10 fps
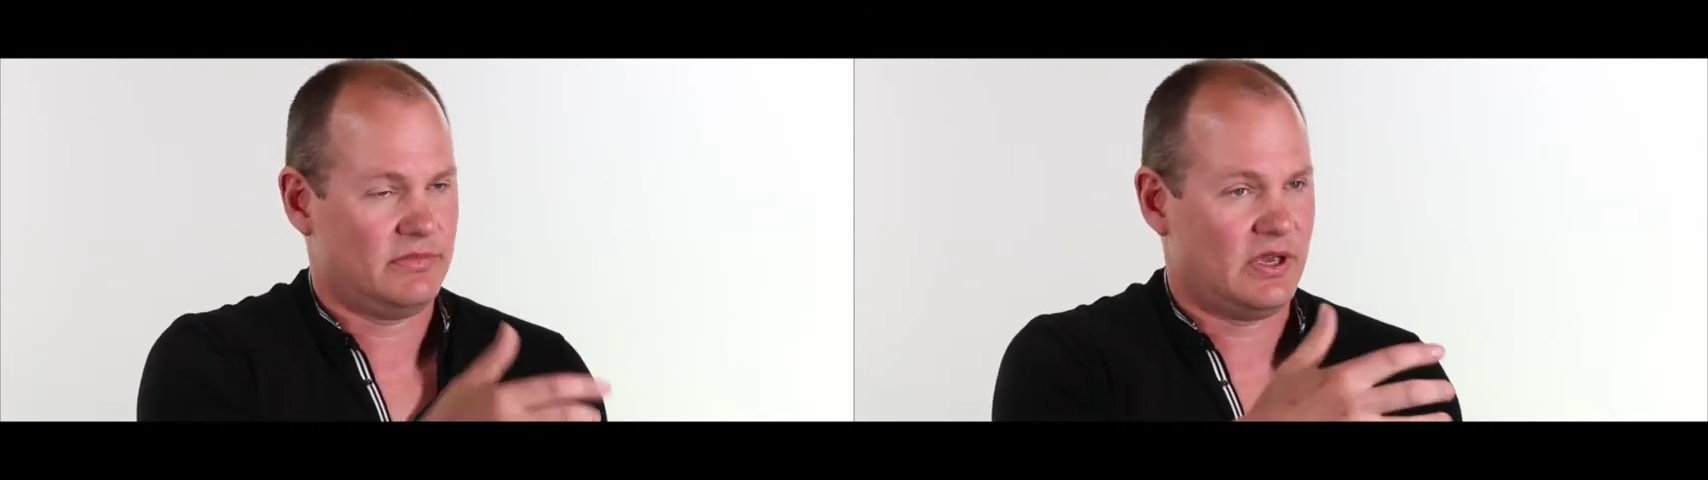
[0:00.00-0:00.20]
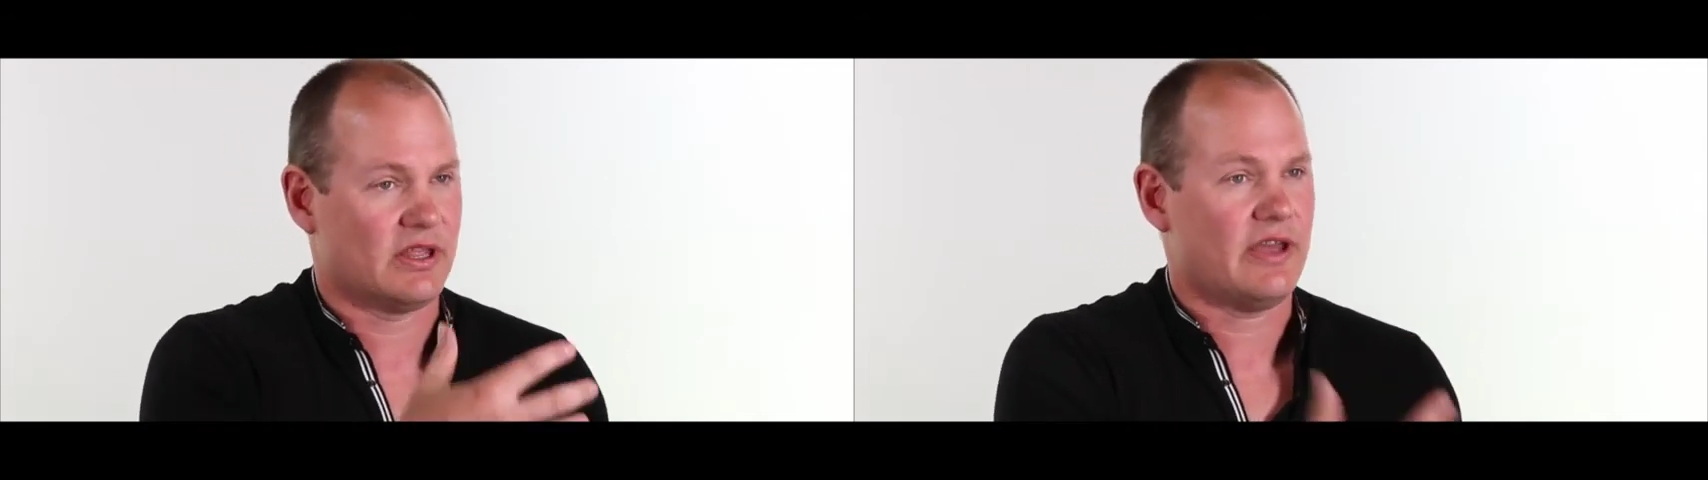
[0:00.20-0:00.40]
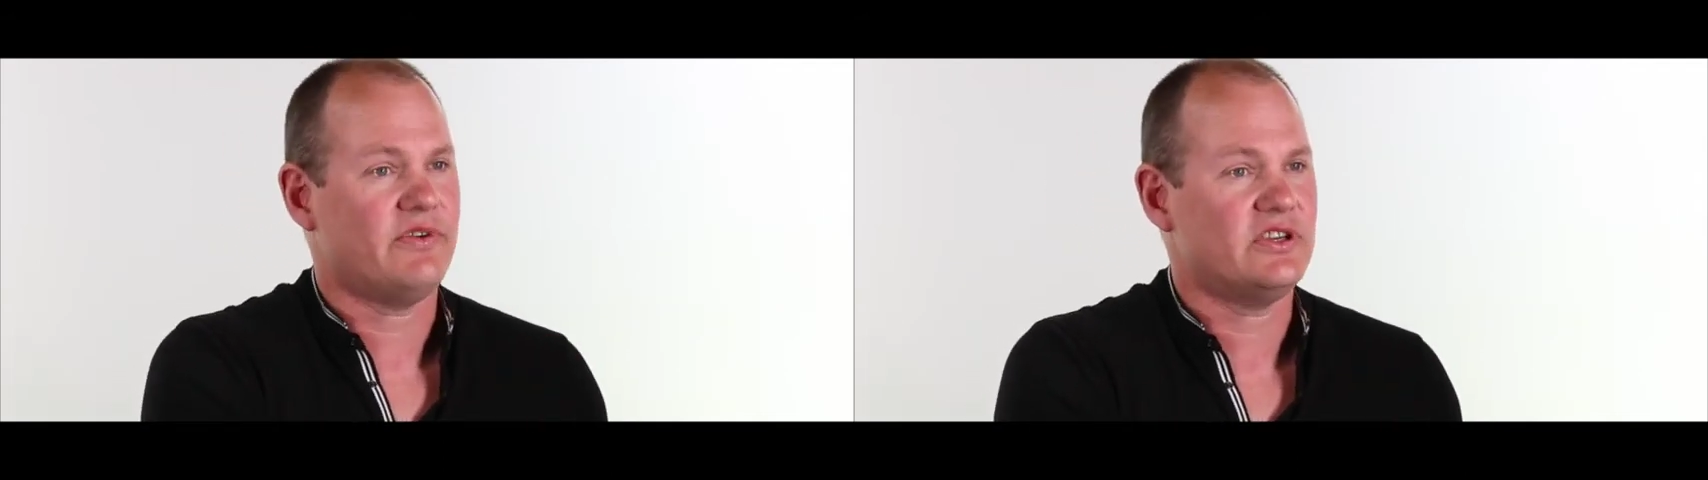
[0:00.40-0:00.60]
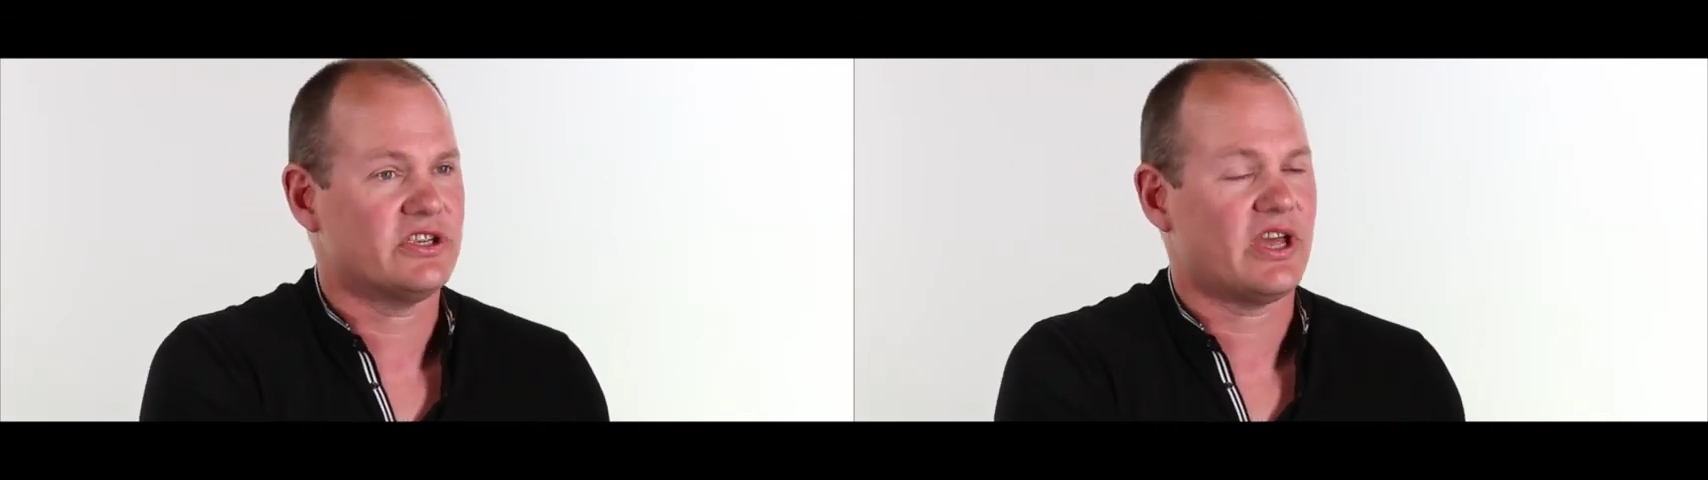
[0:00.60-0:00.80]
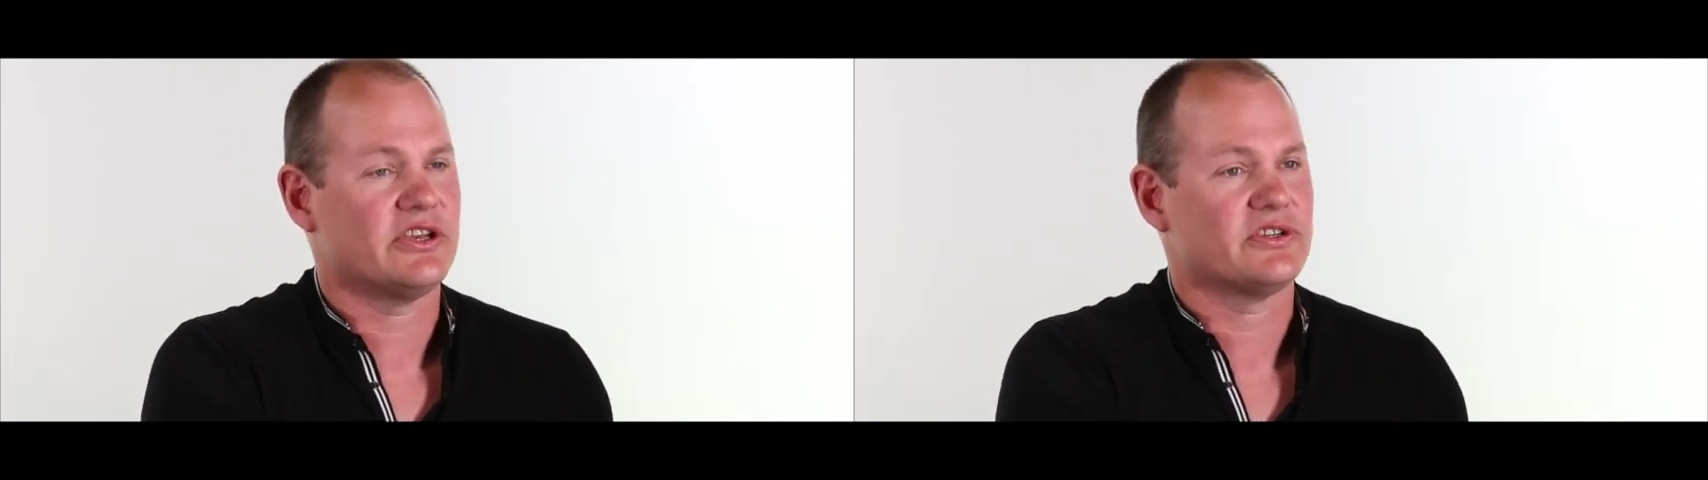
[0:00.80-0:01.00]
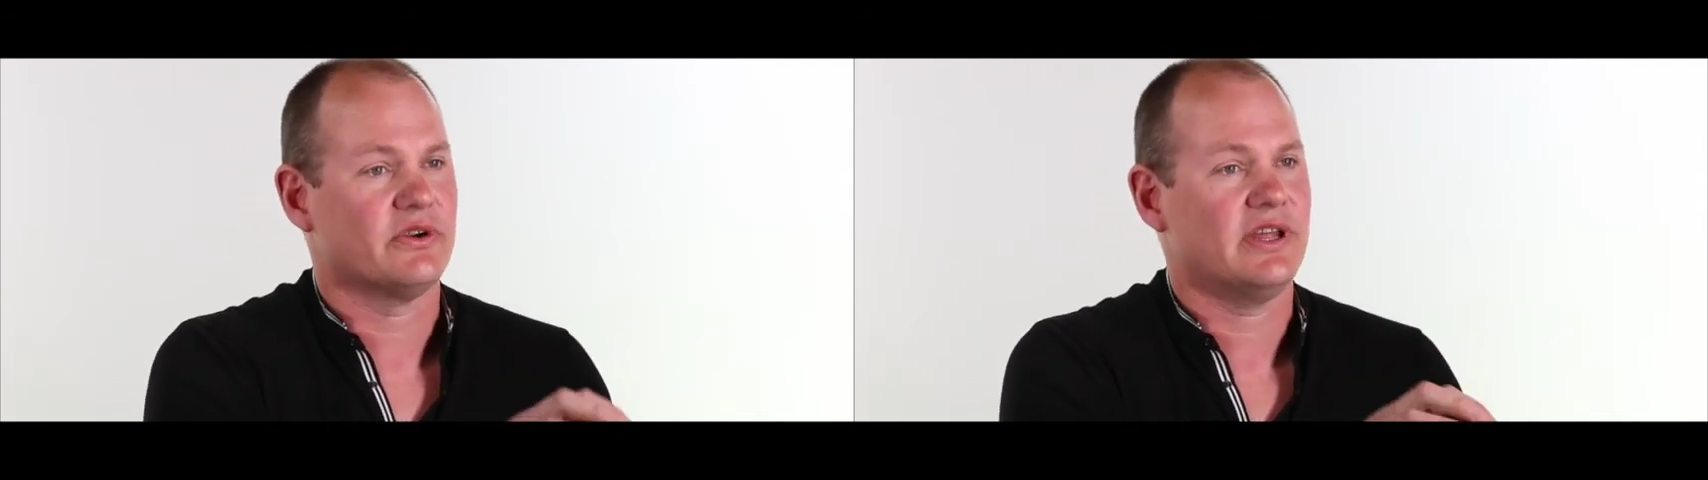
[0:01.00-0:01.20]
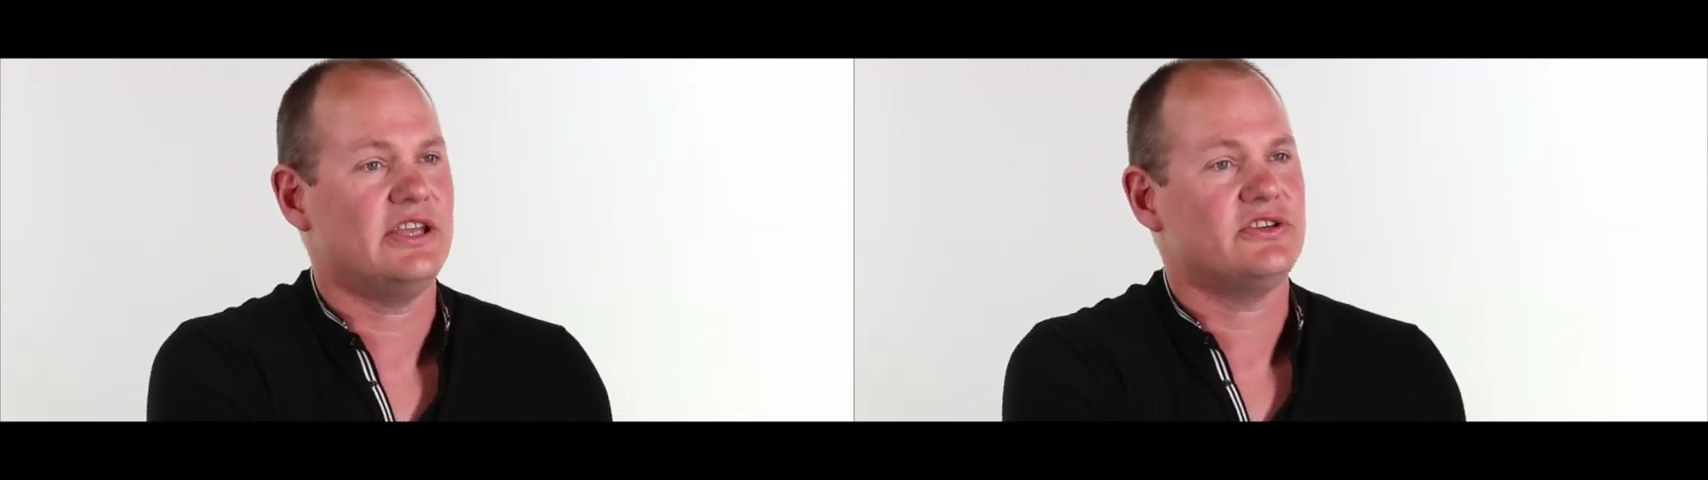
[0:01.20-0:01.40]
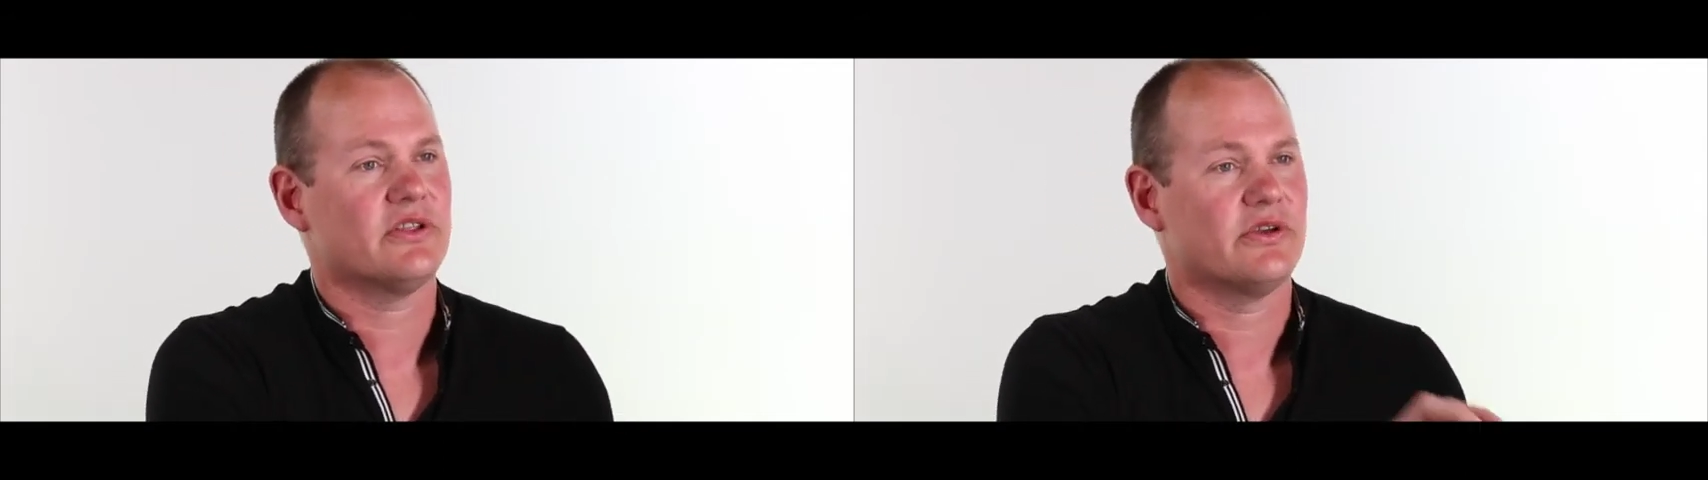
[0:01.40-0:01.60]
and enough education on
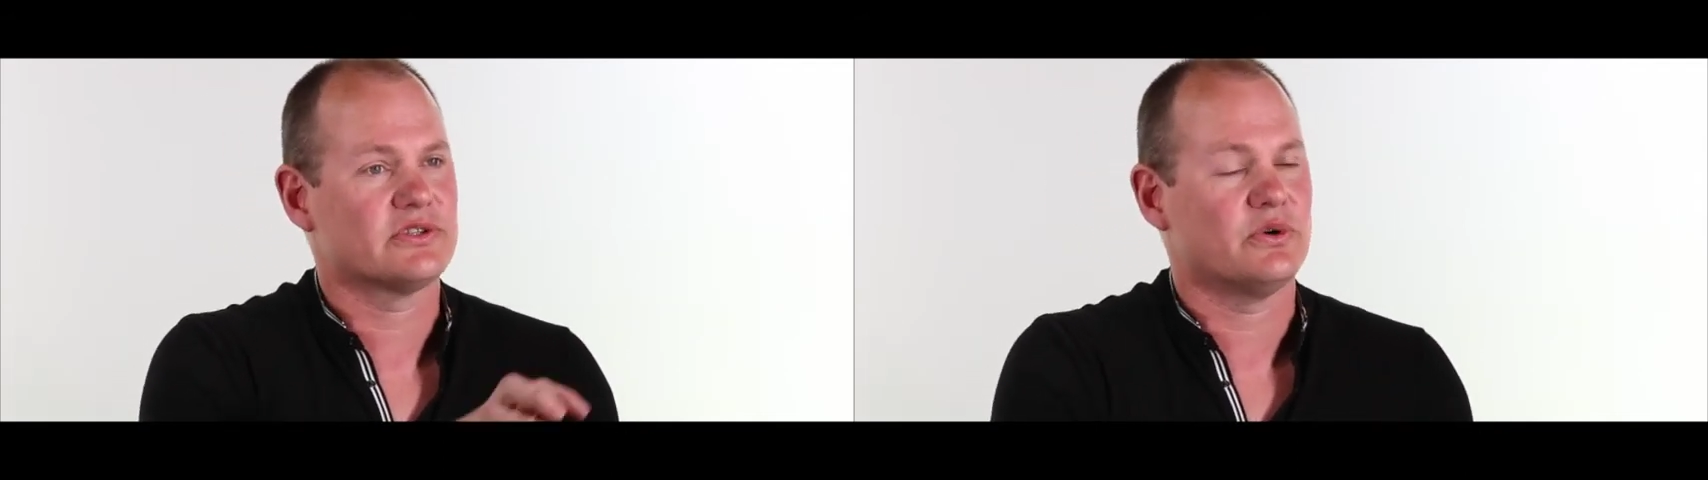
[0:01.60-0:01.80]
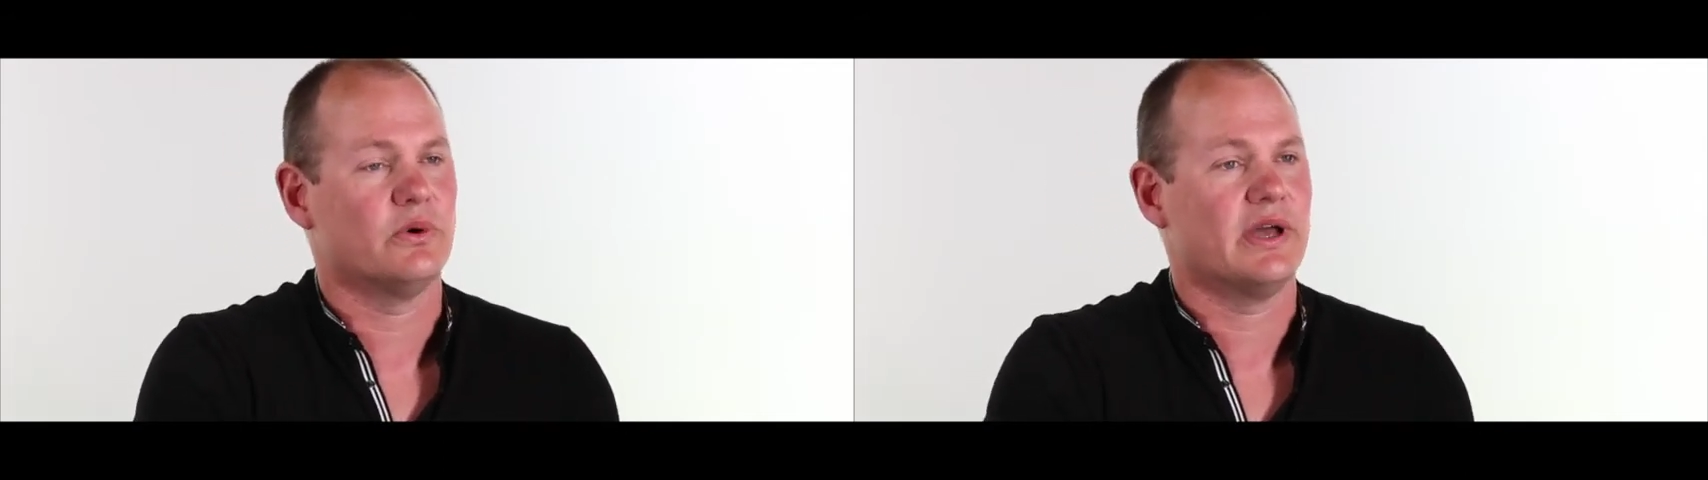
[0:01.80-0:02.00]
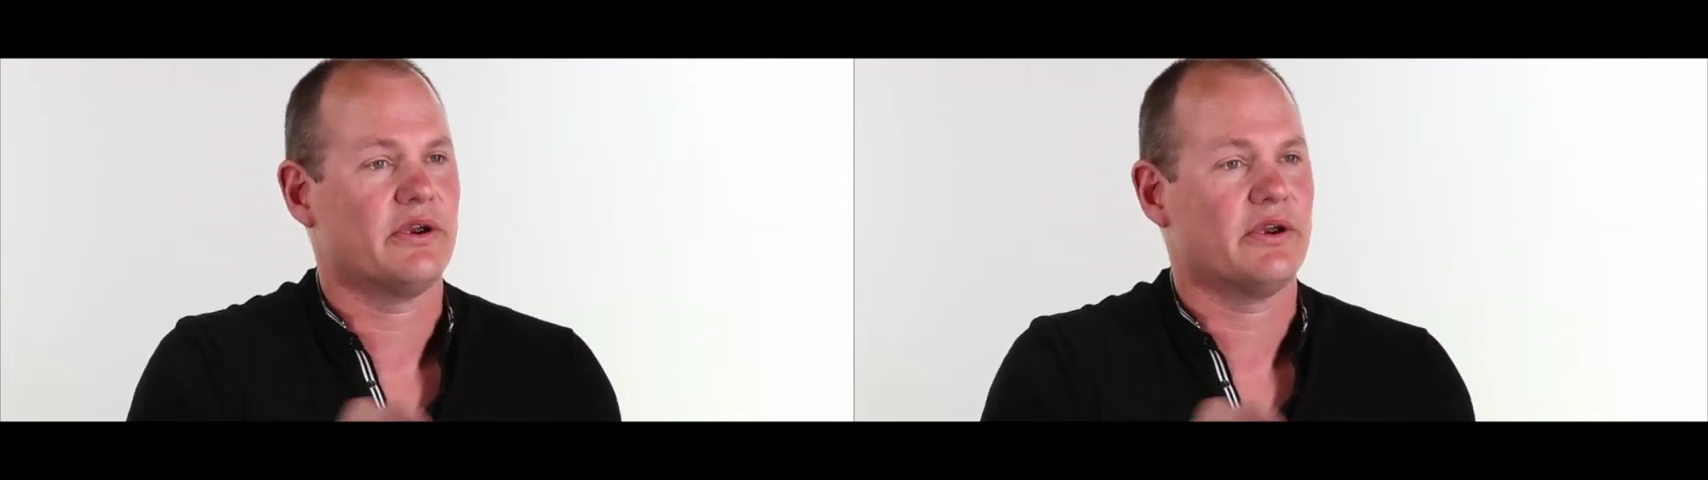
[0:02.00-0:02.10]
each of those core